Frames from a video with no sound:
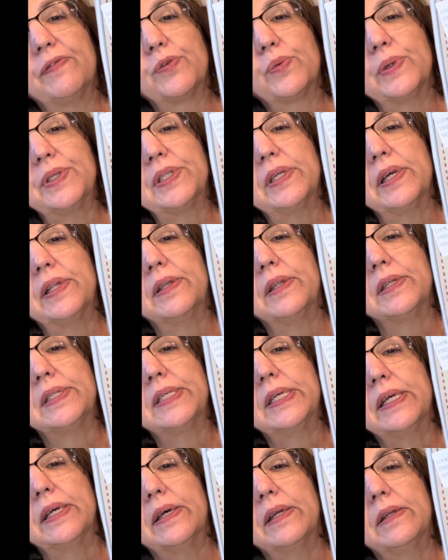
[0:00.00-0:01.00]
was in the
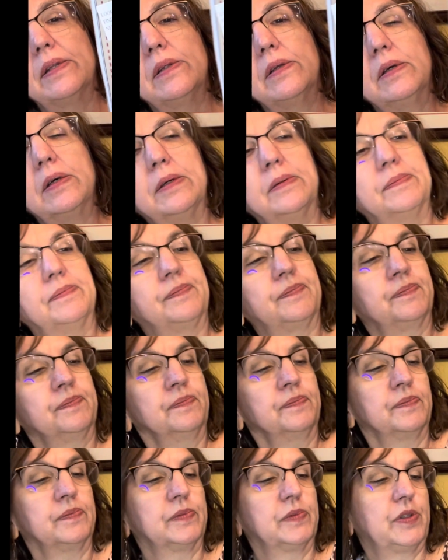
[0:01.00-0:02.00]
tin.
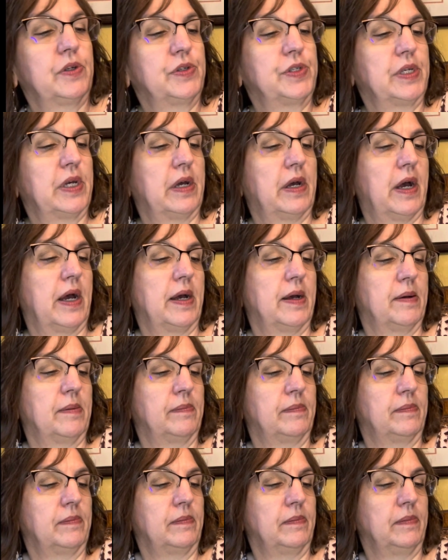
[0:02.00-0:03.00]
There's a
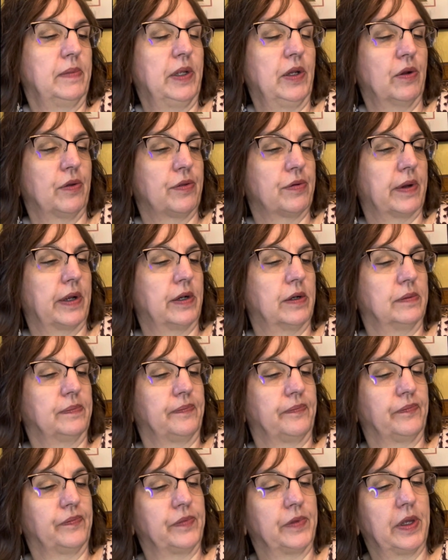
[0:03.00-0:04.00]
needle threader.
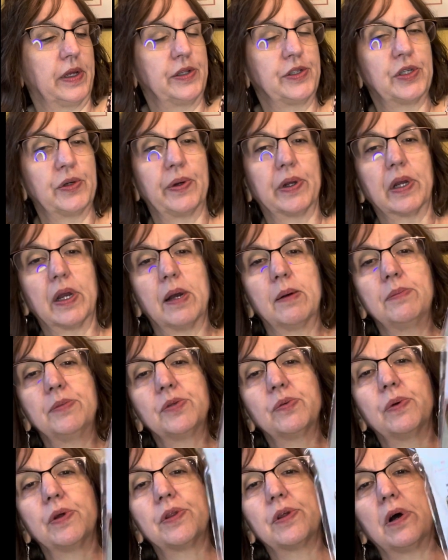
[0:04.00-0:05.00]
And so it comes
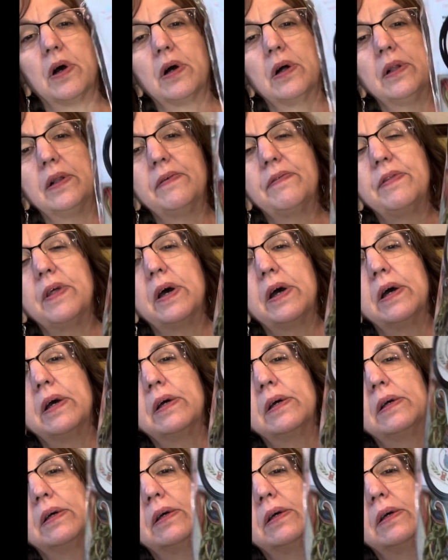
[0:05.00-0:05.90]
with all of the